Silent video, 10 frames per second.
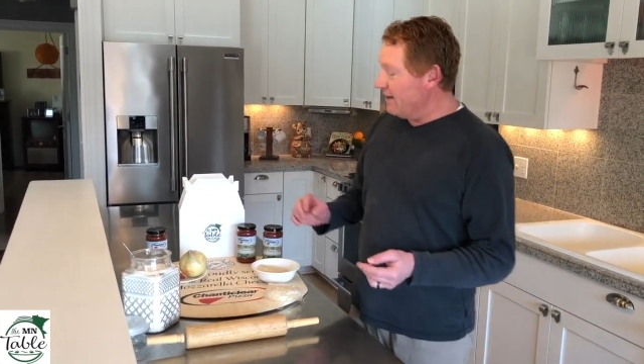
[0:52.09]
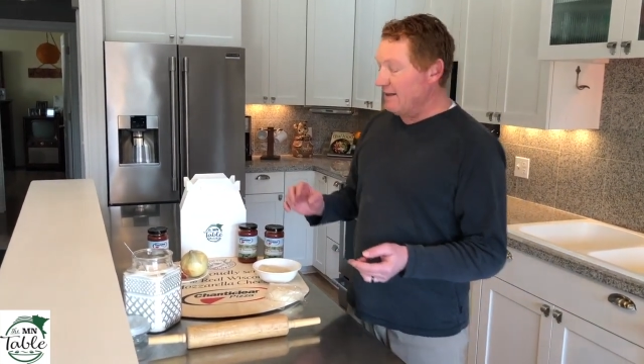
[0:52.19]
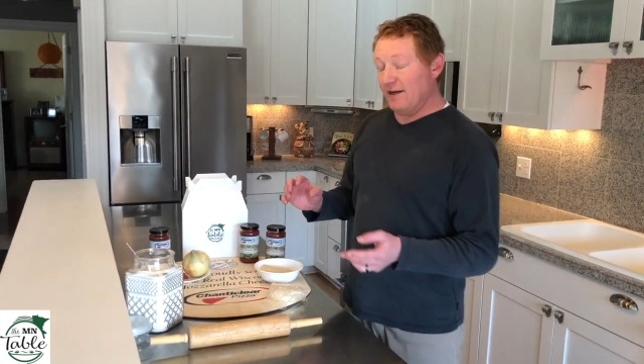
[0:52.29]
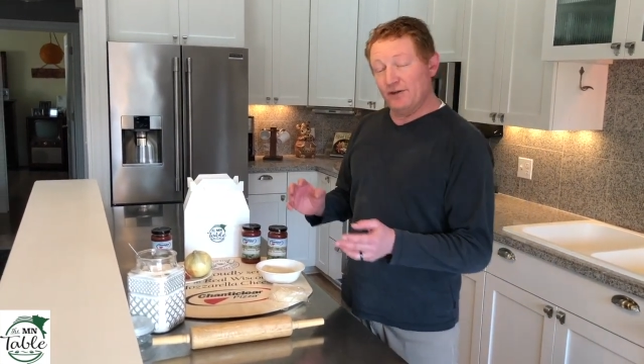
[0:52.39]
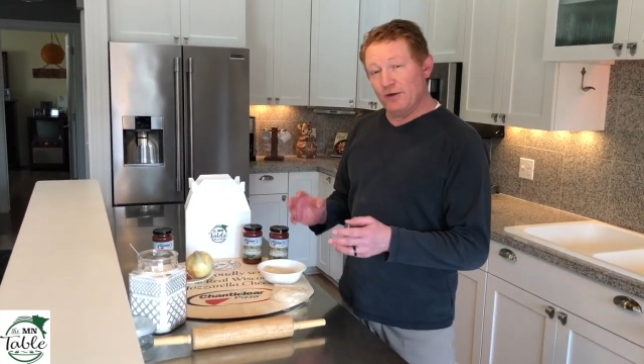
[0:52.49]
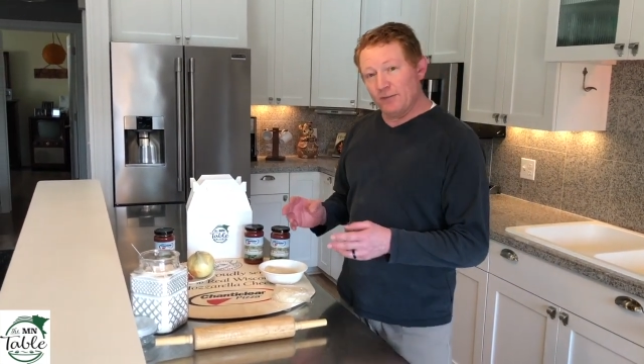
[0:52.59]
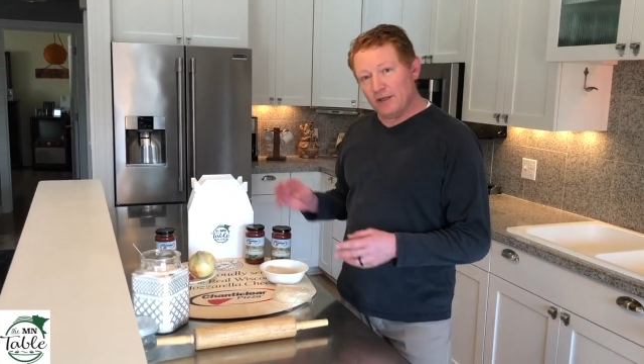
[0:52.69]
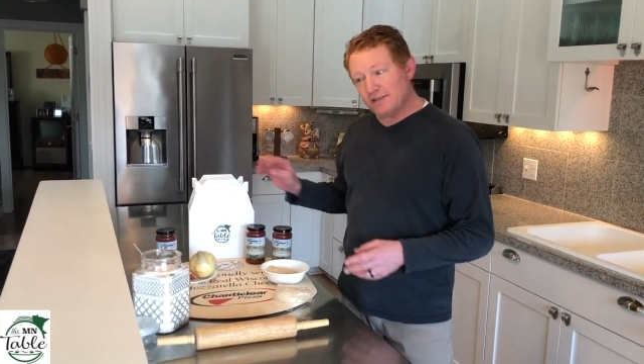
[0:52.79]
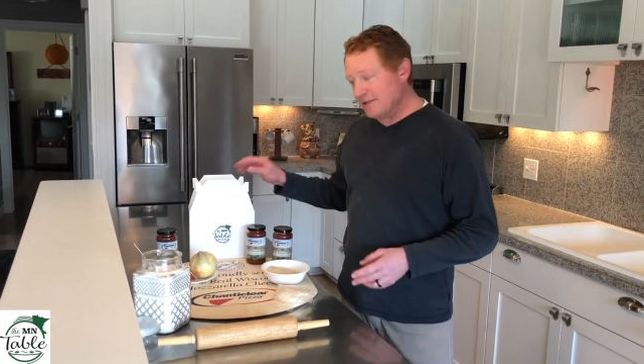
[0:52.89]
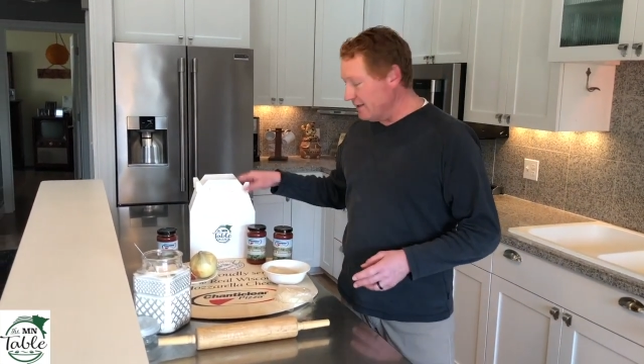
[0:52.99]
Now your dough
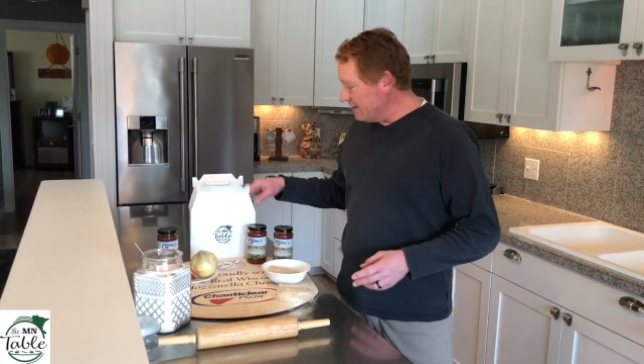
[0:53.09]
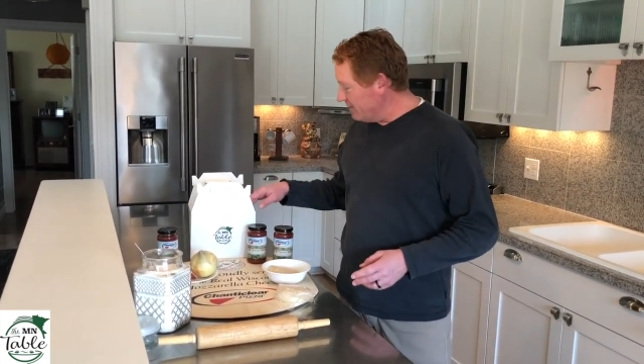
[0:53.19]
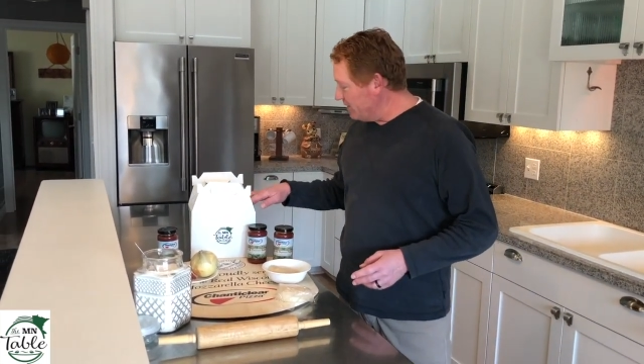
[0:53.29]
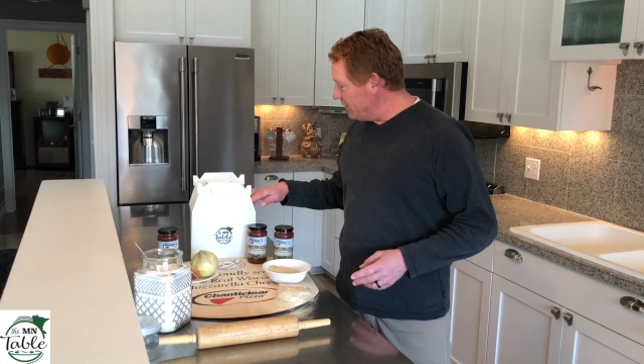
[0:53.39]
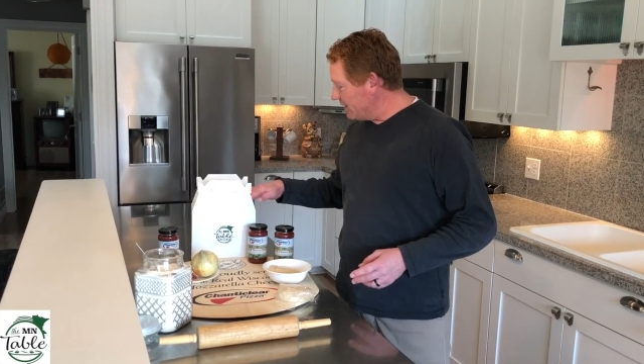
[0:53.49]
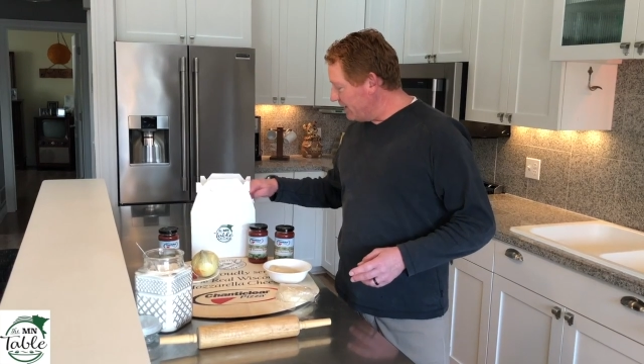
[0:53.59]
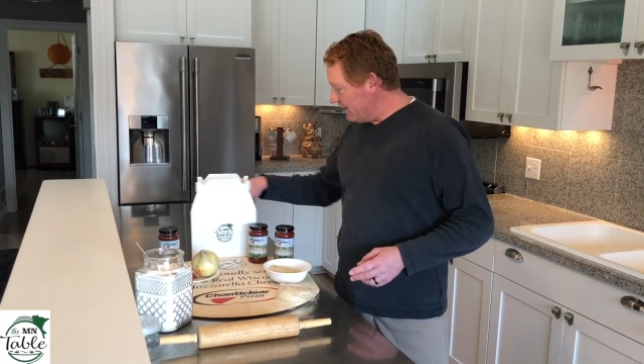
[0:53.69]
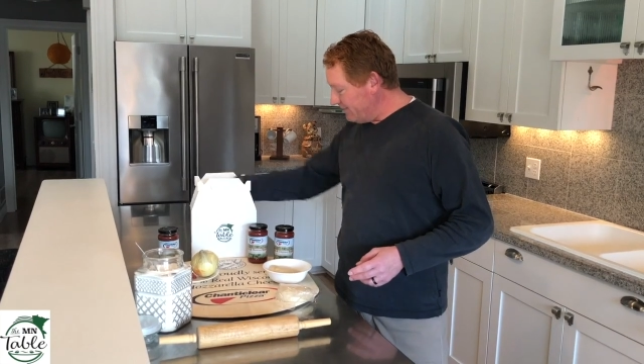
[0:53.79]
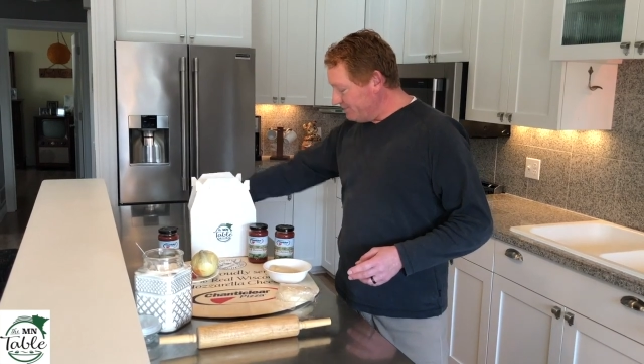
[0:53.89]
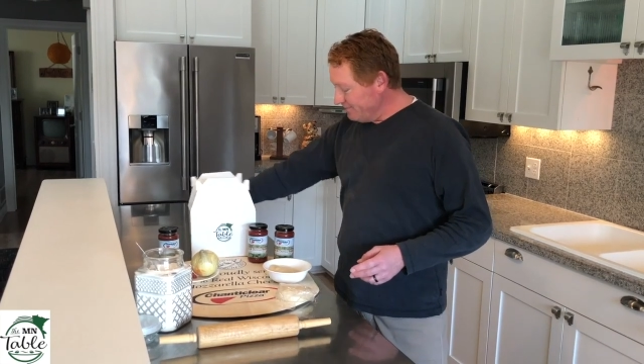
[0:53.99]
ball is going to come in your
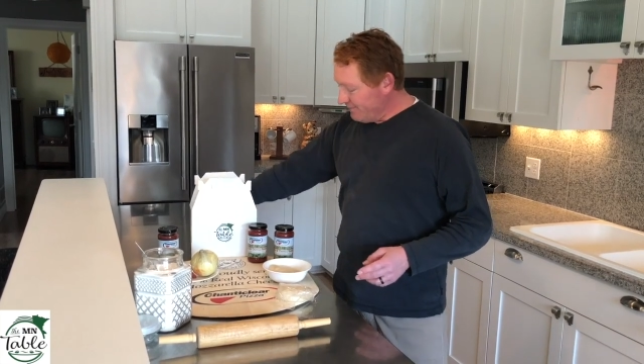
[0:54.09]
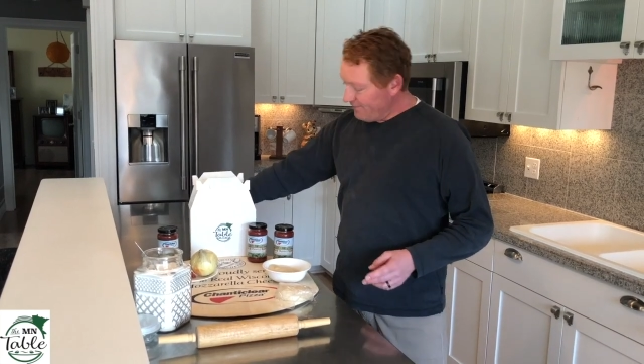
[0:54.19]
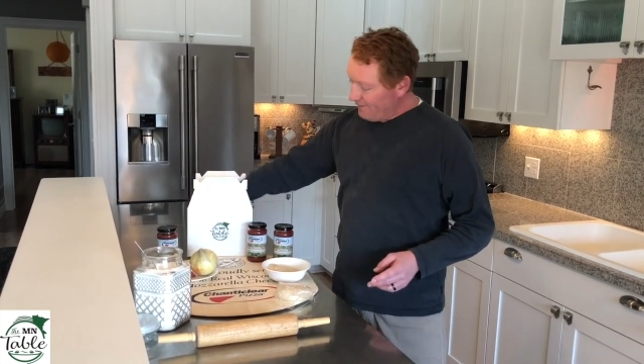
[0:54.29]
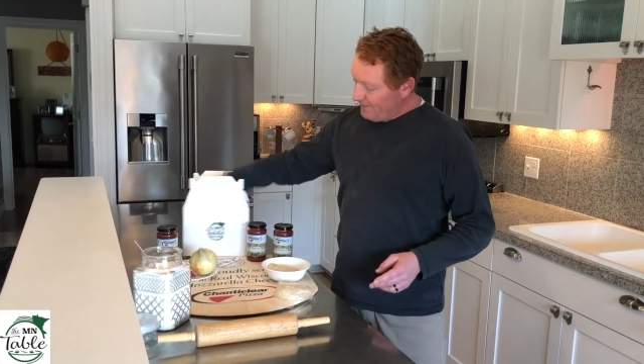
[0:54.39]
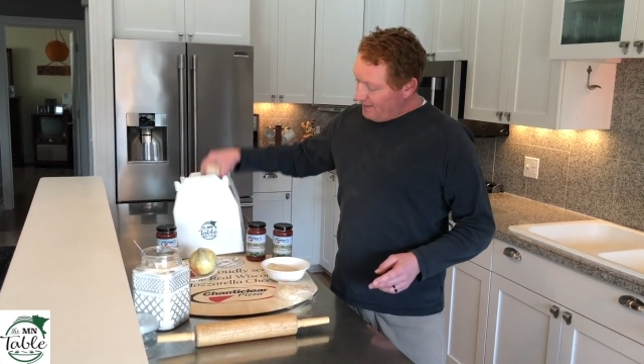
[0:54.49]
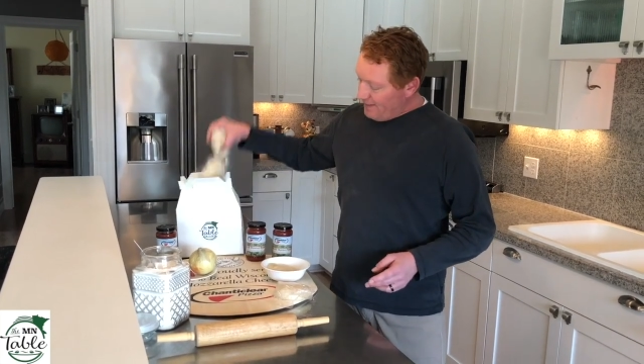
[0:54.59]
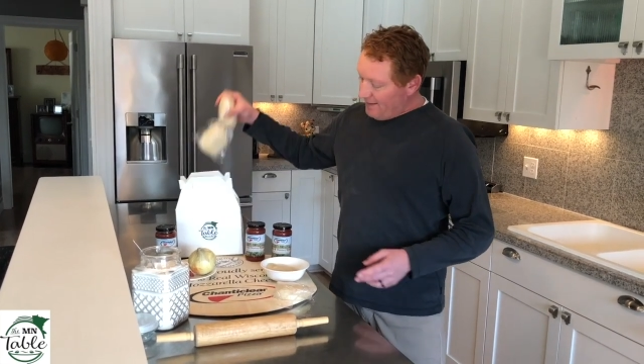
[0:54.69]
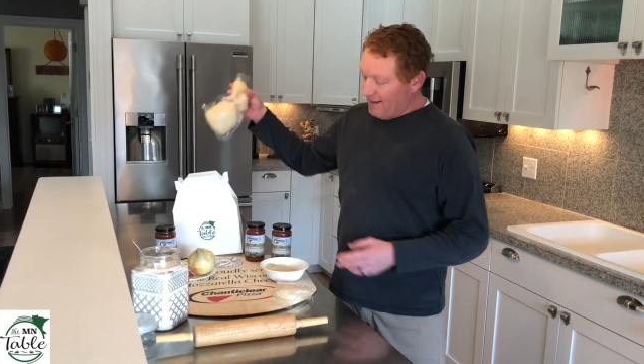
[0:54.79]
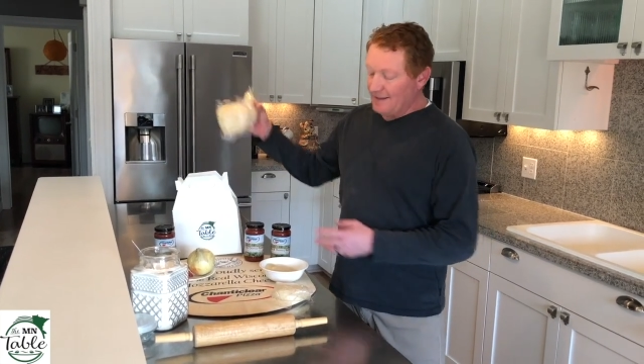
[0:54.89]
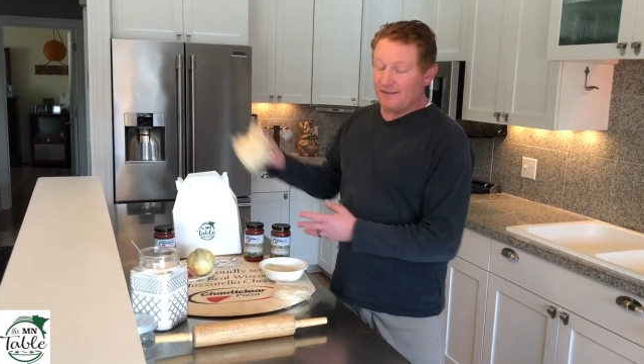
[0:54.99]
kit
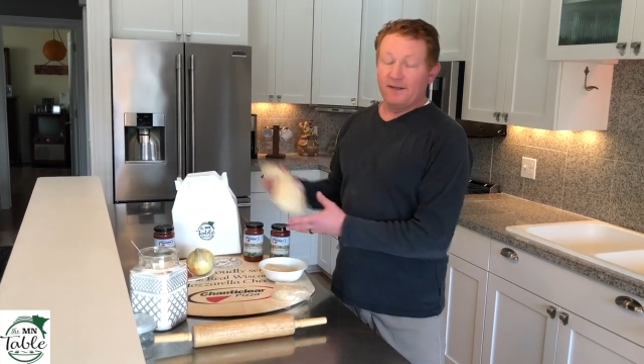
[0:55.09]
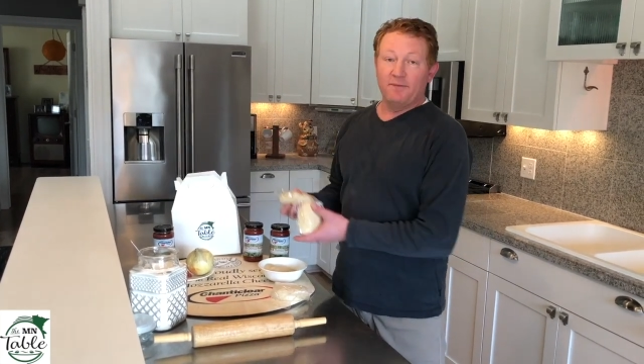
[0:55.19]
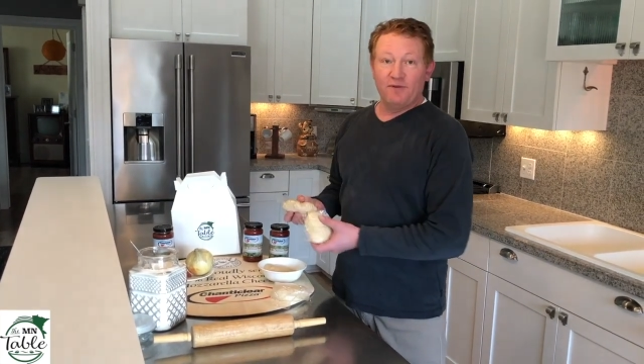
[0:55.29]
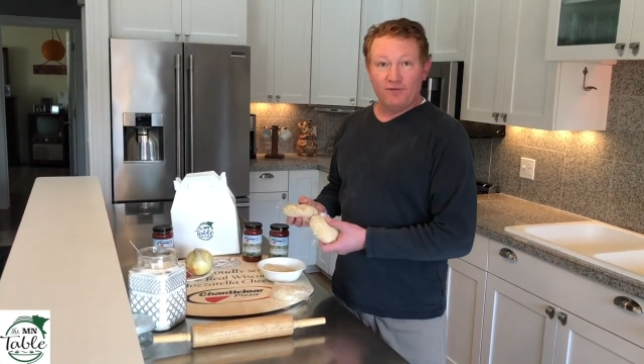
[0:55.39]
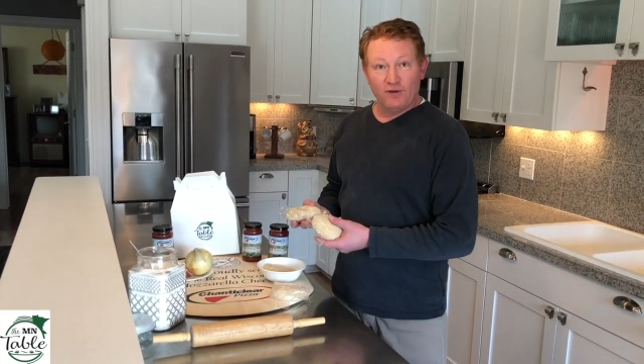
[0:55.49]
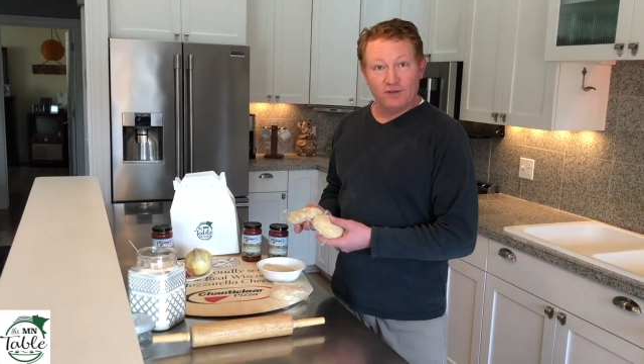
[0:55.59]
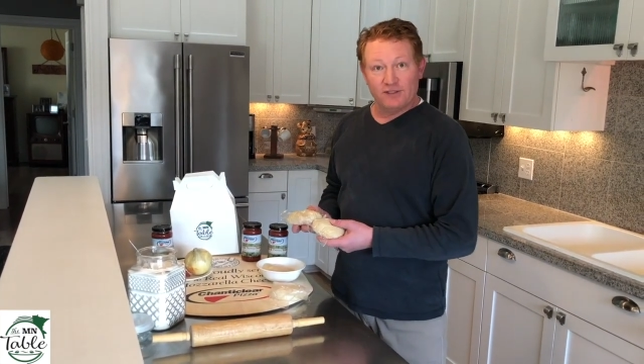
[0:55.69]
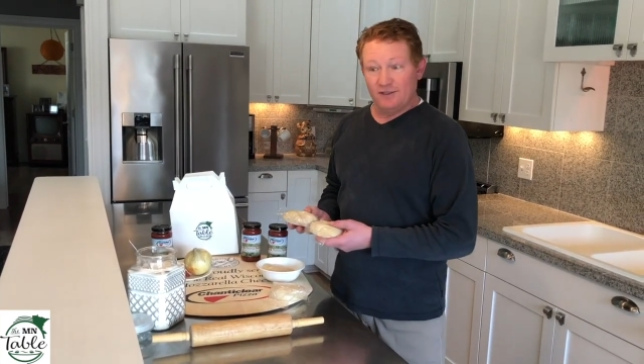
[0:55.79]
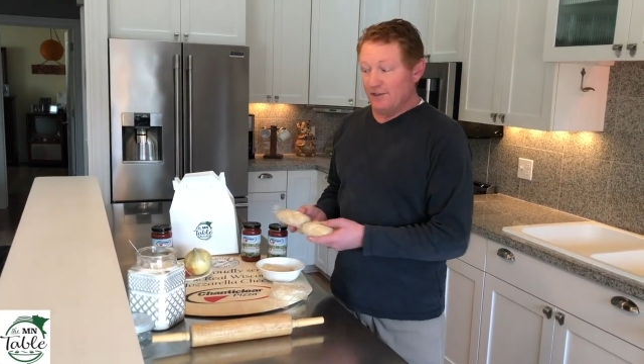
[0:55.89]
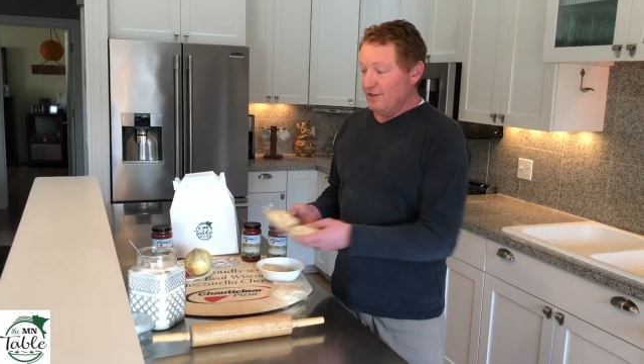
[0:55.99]
and it's going to be frozen.